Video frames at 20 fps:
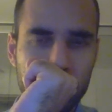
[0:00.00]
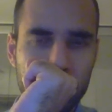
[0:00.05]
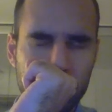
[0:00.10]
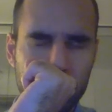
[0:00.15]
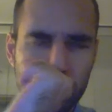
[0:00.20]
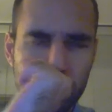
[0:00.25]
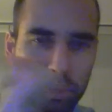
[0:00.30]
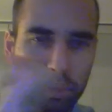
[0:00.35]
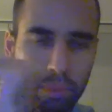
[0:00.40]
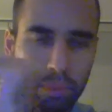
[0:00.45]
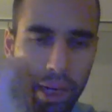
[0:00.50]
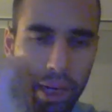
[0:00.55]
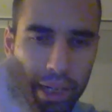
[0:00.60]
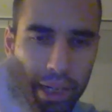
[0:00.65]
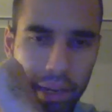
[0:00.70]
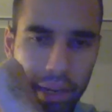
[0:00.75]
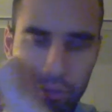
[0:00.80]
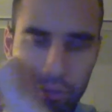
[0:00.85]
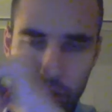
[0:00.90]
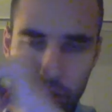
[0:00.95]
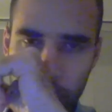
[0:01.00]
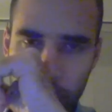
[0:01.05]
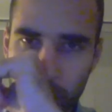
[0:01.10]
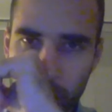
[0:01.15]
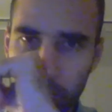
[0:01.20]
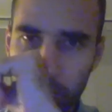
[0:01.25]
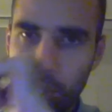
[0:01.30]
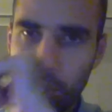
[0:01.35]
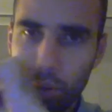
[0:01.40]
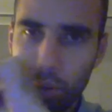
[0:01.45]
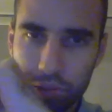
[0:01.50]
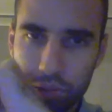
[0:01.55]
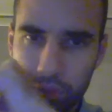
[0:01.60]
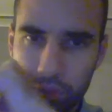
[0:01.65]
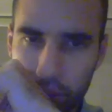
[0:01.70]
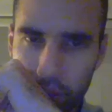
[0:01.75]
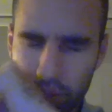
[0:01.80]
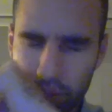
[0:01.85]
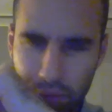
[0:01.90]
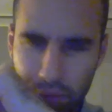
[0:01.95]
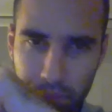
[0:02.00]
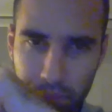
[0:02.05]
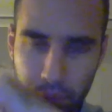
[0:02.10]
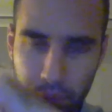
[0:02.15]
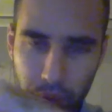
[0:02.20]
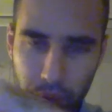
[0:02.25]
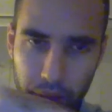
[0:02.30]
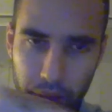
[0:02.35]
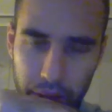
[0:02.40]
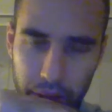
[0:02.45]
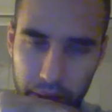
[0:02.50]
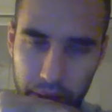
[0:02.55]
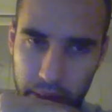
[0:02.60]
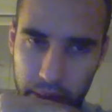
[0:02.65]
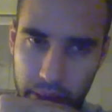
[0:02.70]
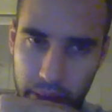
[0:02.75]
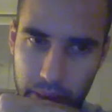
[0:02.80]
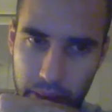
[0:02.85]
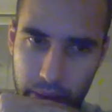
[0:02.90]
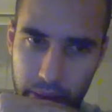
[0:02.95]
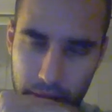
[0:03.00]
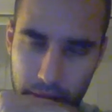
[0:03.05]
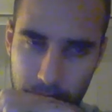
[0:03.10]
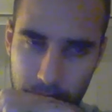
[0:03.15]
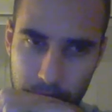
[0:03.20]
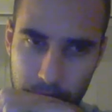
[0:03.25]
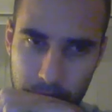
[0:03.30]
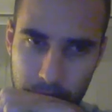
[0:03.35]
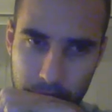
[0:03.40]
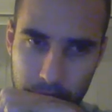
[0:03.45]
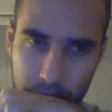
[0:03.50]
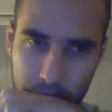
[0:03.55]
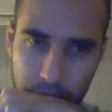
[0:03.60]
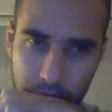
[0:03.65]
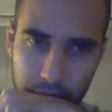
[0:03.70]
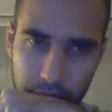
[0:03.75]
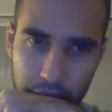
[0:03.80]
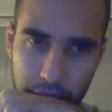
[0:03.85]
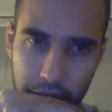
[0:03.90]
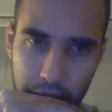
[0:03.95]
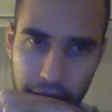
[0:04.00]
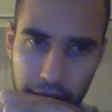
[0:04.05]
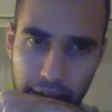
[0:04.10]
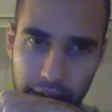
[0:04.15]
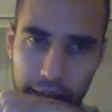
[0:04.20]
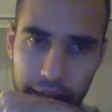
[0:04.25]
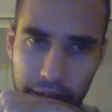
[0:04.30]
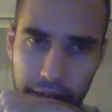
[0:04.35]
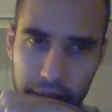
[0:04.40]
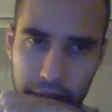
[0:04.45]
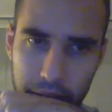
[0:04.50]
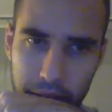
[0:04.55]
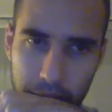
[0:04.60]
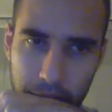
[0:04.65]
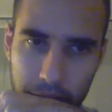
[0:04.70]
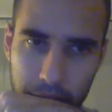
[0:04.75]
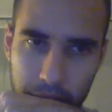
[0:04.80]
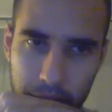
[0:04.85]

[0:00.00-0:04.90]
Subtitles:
might have to do it on both sides of the board, like here and here.